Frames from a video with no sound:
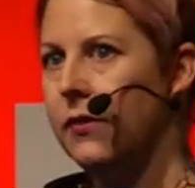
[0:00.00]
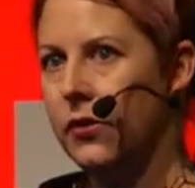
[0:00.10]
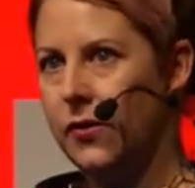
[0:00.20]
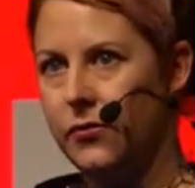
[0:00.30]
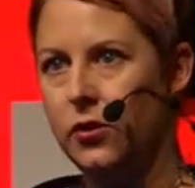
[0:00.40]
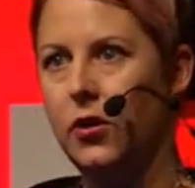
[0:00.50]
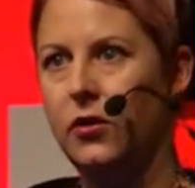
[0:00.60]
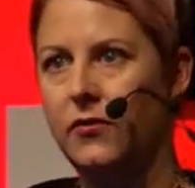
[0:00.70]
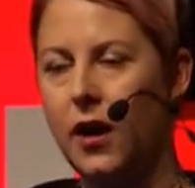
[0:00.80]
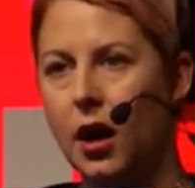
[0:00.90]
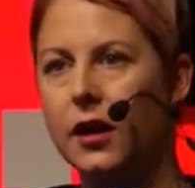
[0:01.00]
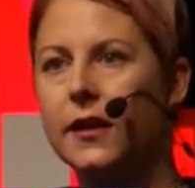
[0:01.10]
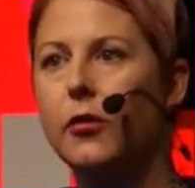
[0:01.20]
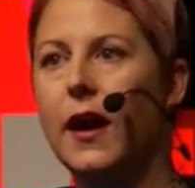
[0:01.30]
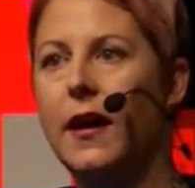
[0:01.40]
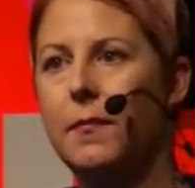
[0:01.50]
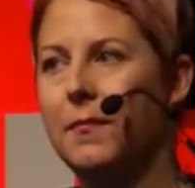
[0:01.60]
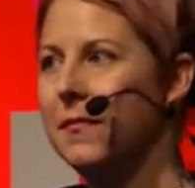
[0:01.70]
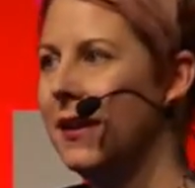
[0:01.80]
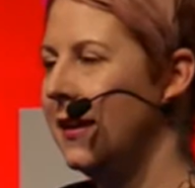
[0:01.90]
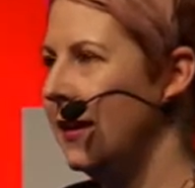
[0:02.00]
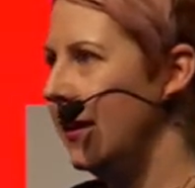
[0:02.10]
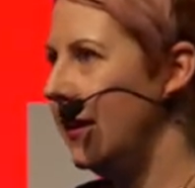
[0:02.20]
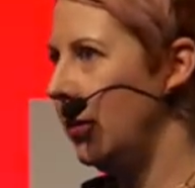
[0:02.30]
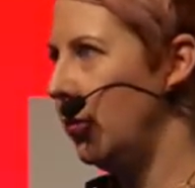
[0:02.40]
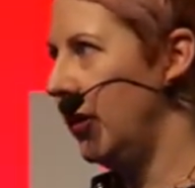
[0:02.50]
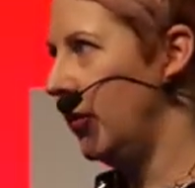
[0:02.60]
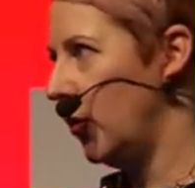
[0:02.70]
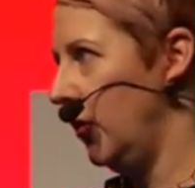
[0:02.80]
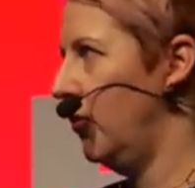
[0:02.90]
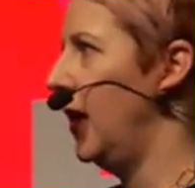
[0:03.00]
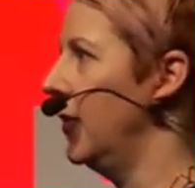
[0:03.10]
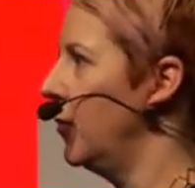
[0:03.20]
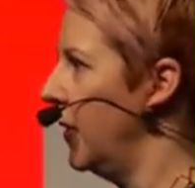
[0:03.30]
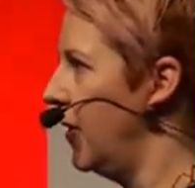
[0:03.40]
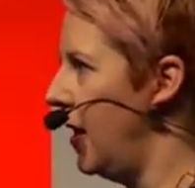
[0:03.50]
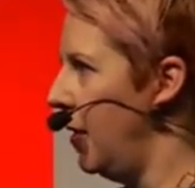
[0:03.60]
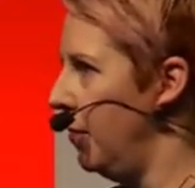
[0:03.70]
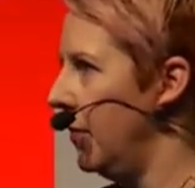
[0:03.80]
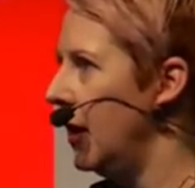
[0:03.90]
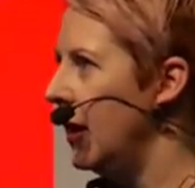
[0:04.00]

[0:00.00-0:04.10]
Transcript: If you've ever known of Archigram, he was good friends with them.